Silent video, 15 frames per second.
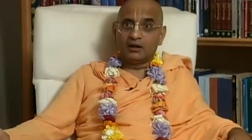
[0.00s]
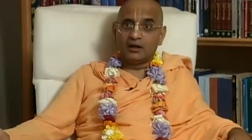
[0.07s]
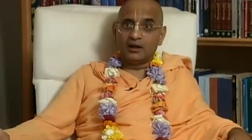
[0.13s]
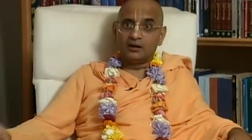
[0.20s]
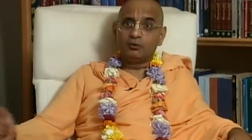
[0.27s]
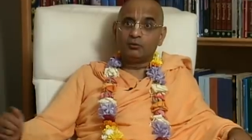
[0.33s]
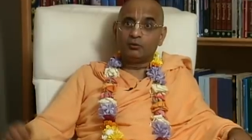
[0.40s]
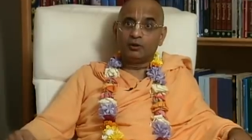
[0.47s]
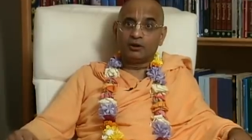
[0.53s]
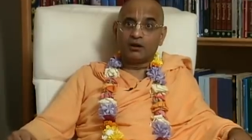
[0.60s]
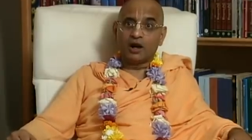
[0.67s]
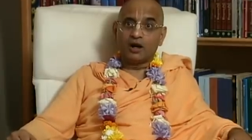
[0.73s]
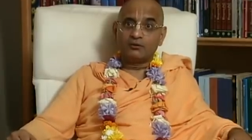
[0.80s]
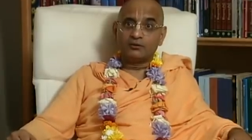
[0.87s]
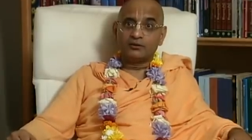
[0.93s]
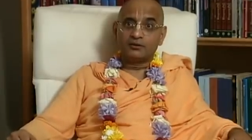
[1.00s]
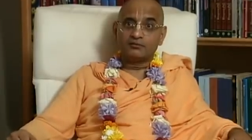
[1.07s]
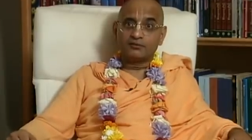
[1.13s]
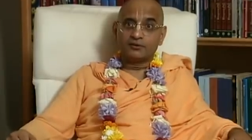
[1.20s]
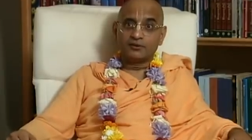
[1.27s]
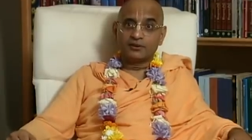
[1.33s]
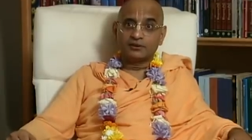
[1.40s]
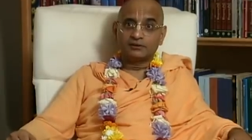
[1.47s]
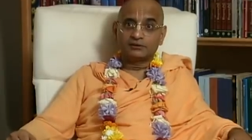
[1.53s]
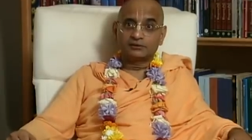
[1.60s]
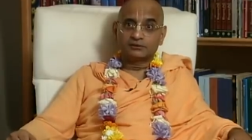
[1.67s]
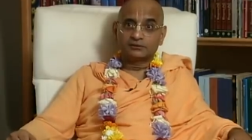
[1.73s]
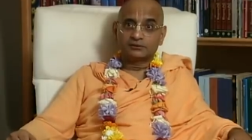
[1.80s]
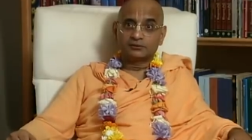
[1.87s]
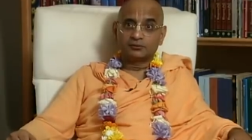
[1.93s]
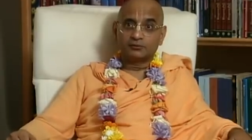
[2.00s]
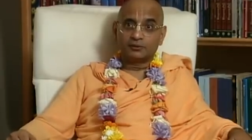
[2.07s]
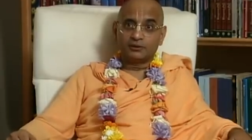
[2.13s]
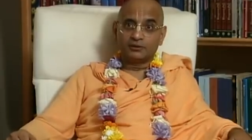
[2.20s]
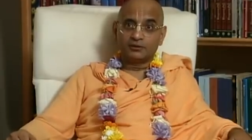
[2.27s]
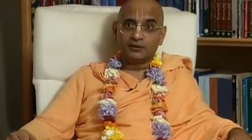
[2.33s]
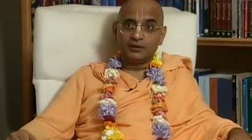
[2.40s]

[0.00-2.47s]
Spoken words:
inquire how the devotees were